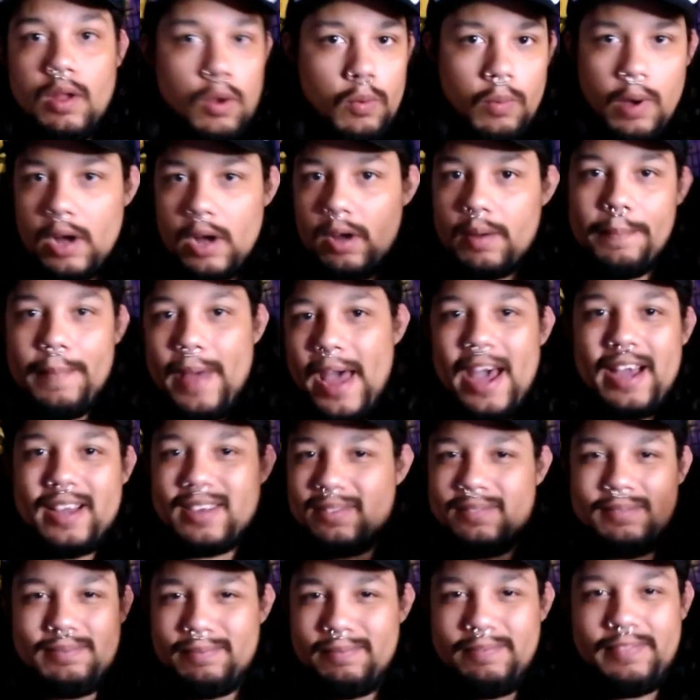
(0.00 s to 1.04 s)
Welcome
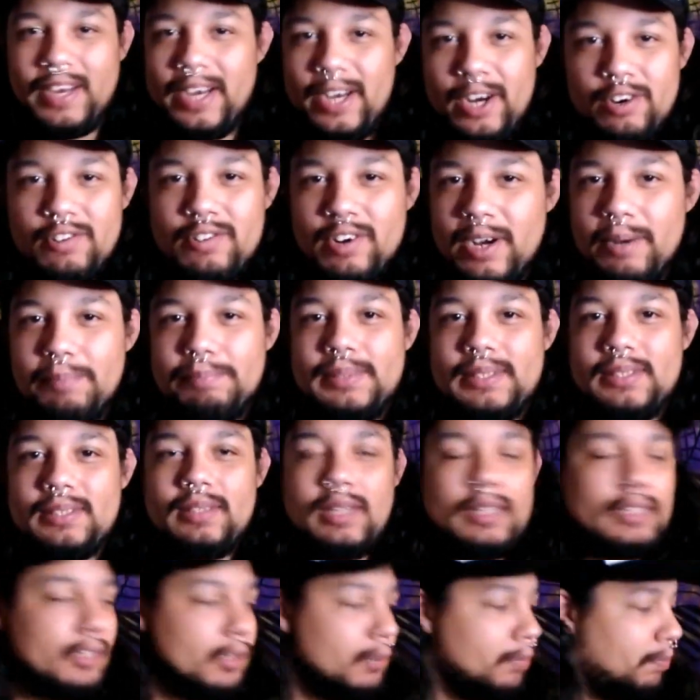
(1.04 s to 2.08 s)
back, video creeps.
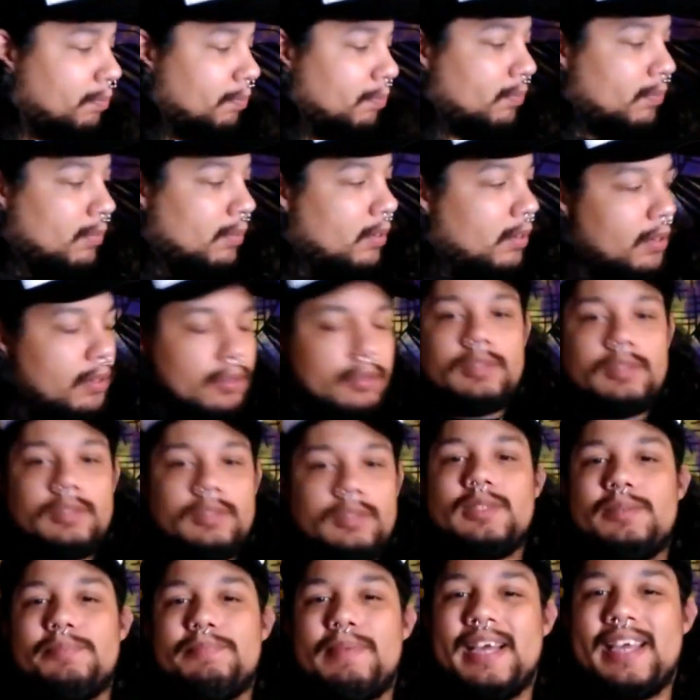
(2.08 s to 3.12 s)
This
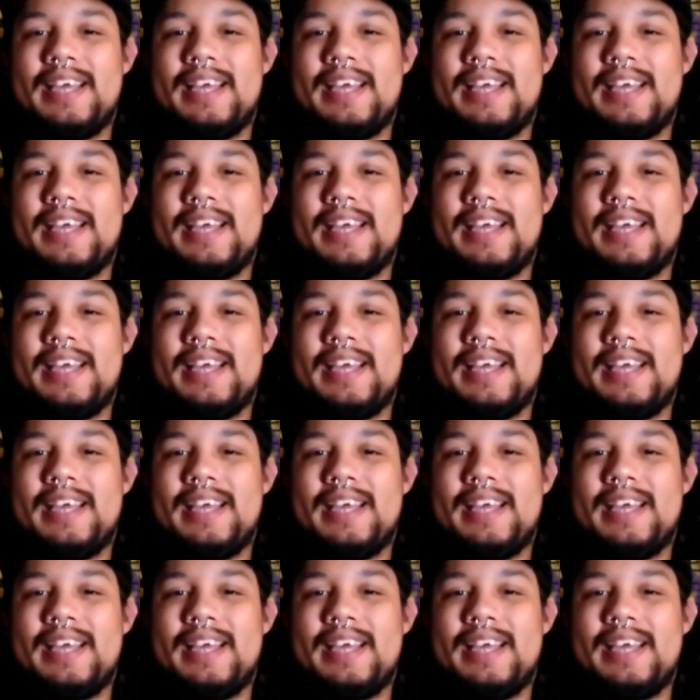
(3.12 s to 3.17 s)
is my